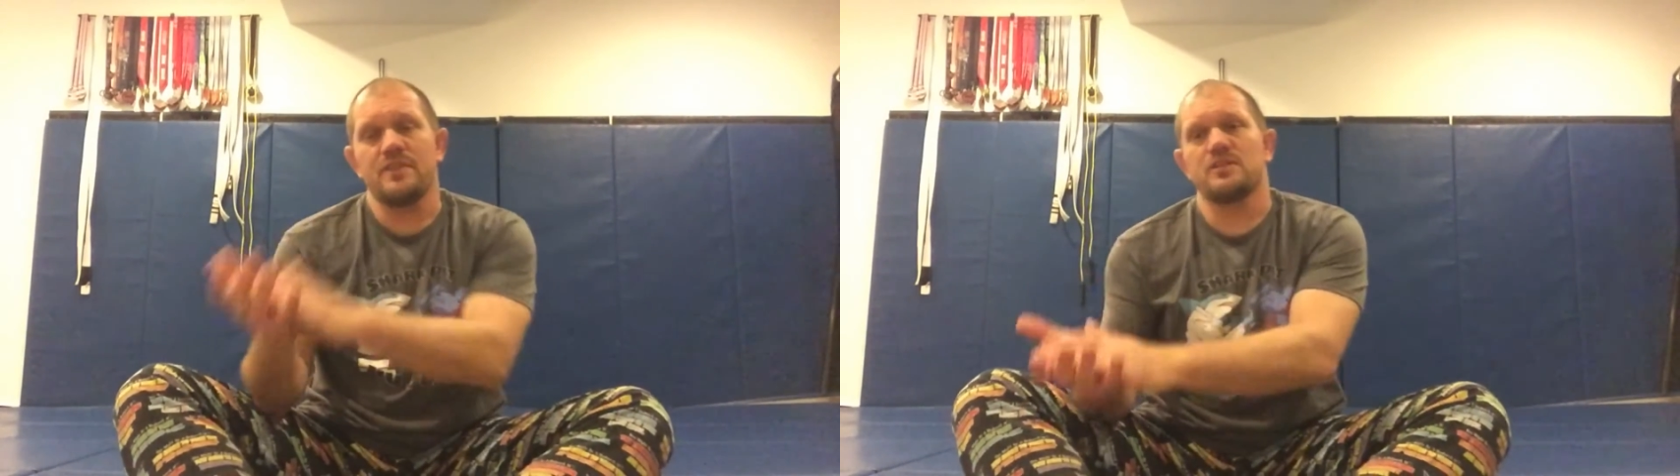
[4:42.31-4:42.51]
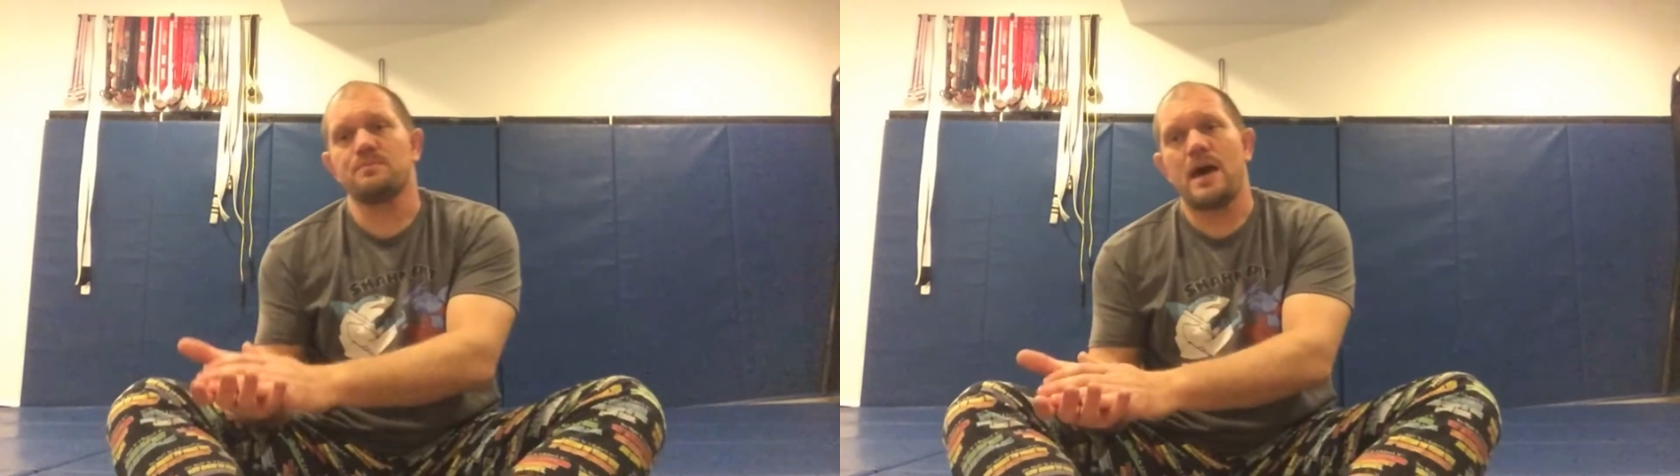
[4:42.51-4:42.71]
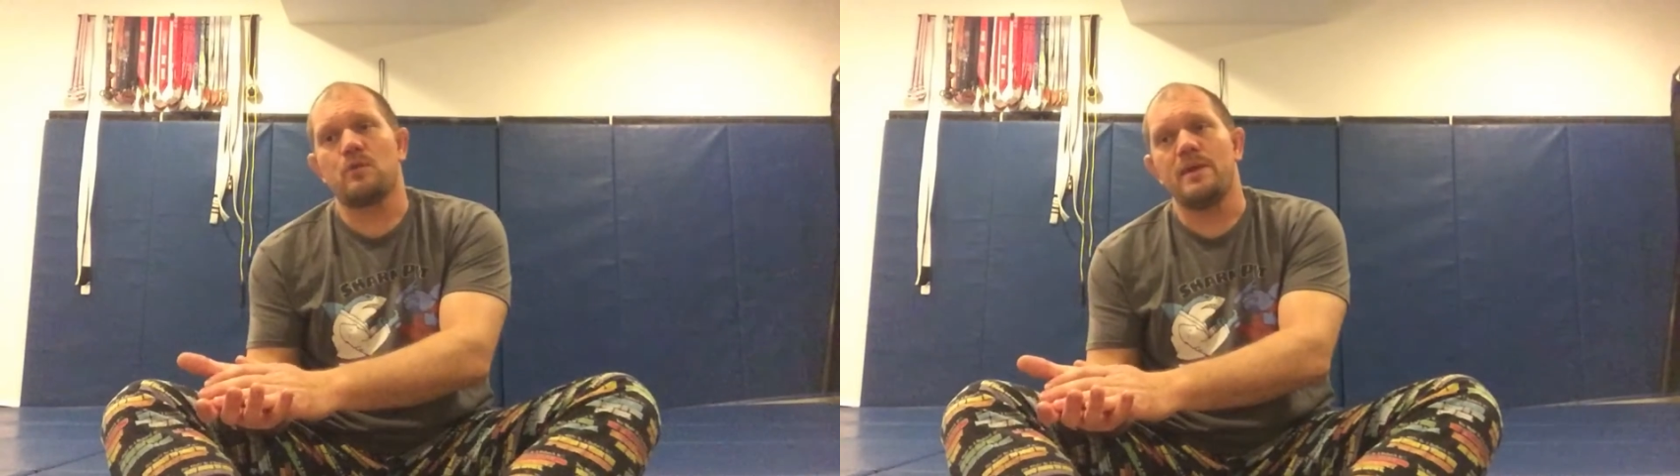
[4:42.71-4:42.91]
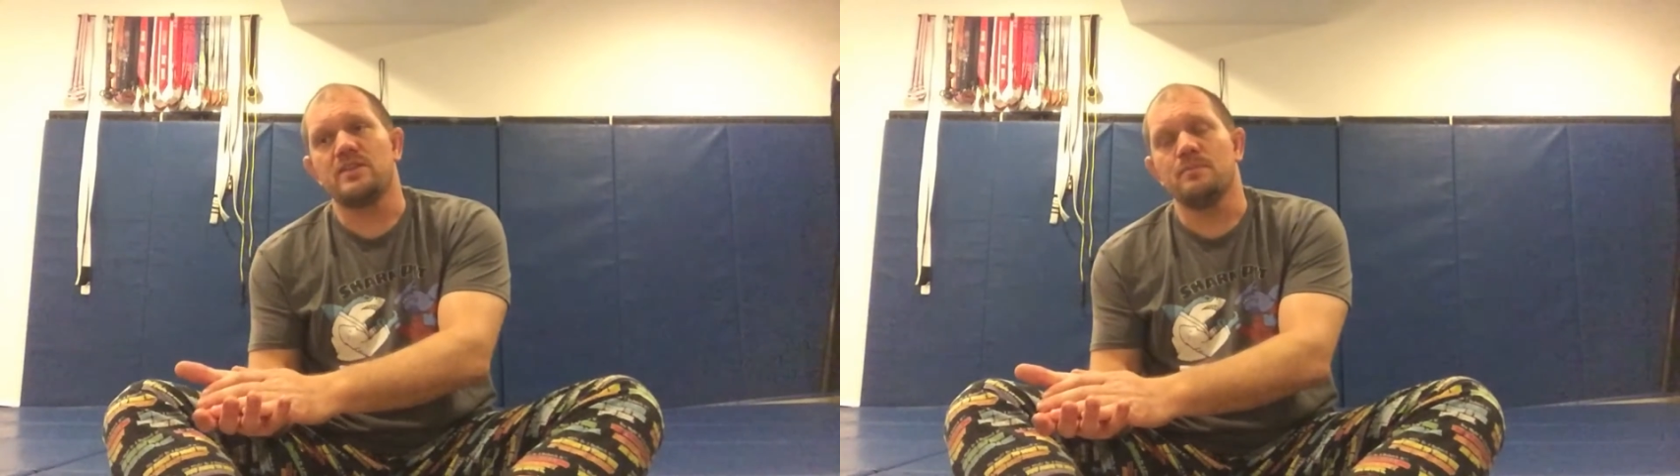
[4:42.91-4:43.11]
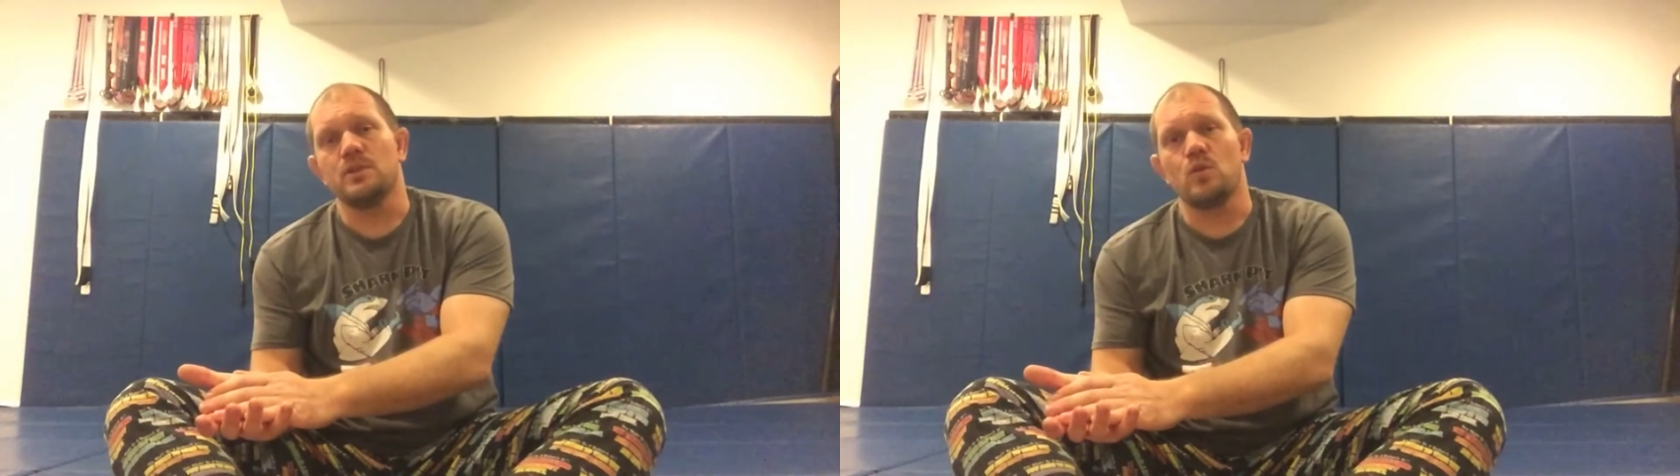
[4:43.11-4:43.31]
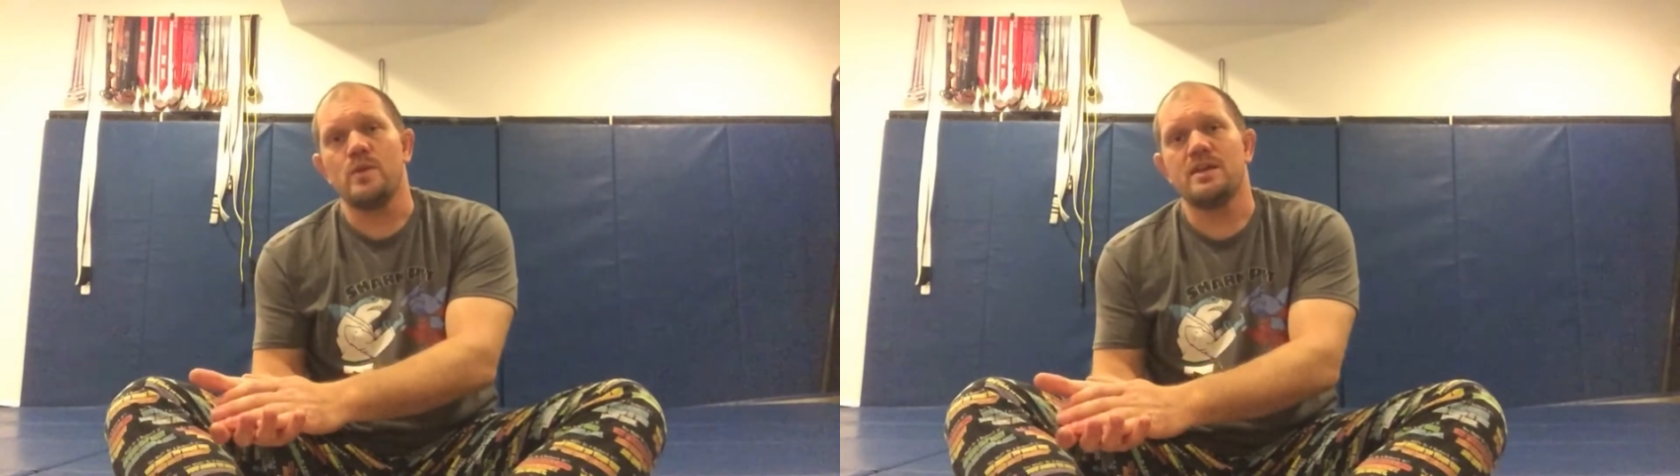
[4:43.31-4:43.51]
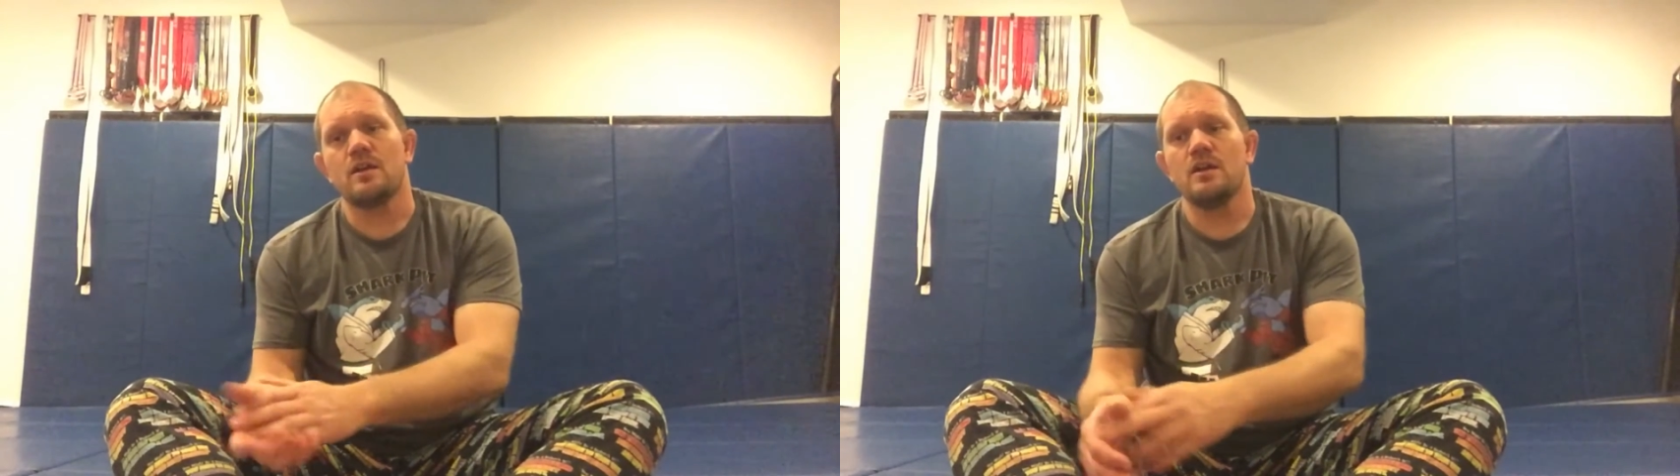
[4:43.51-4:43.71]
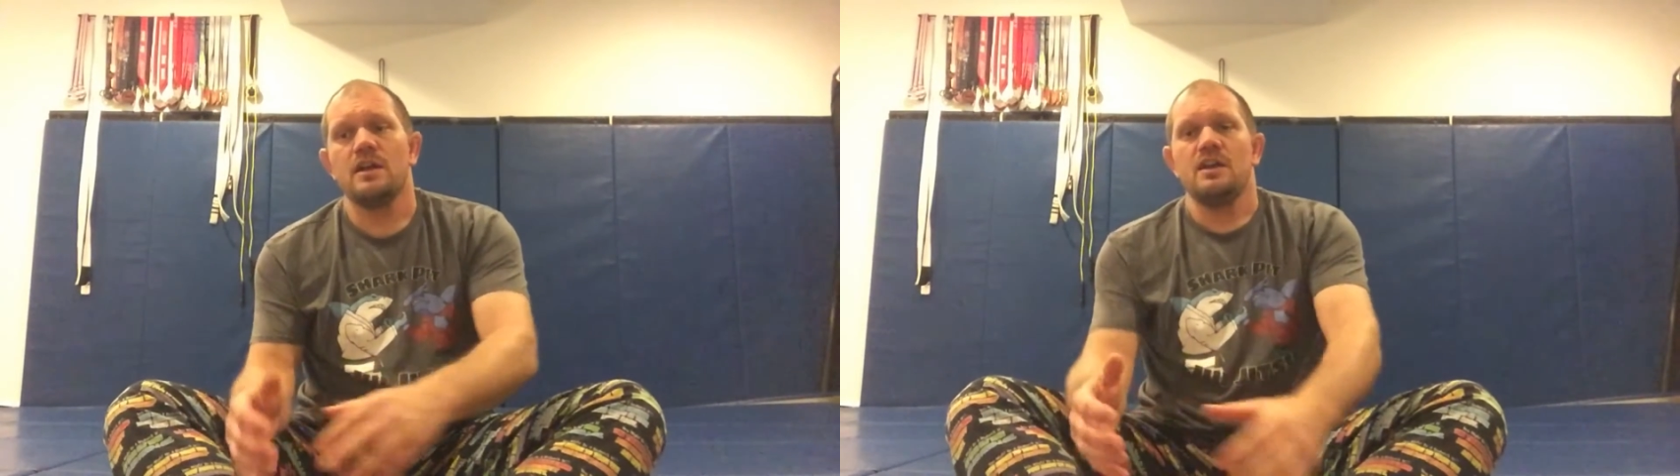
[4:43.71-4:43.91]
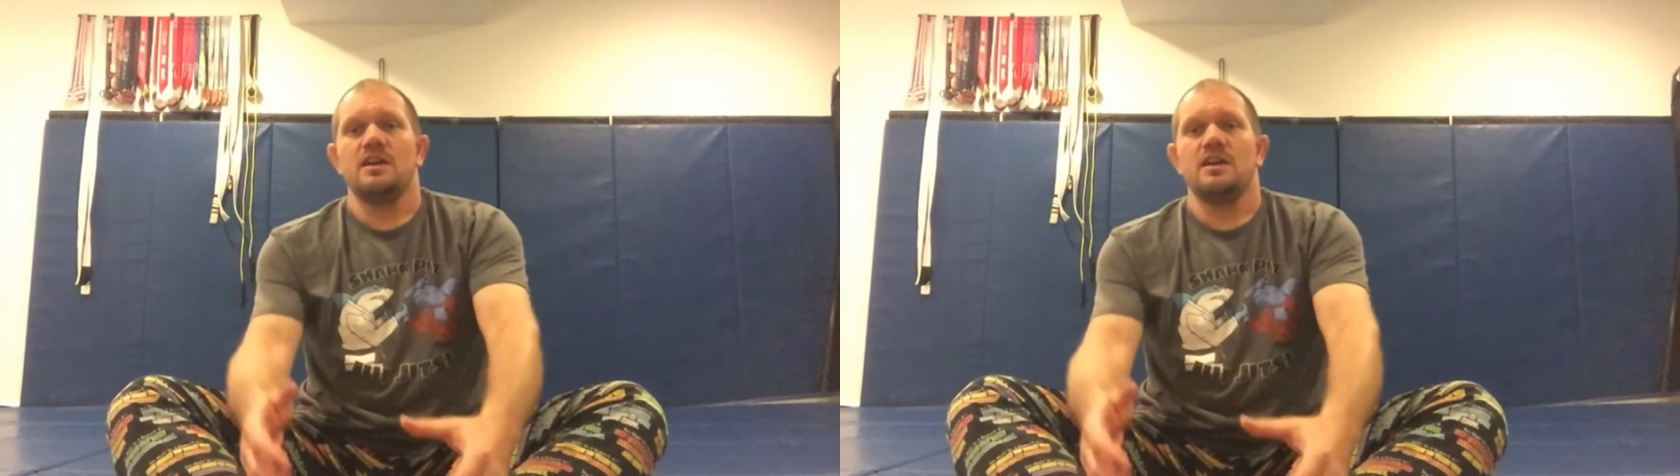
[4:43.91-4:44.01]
their spine will make them a little weaker.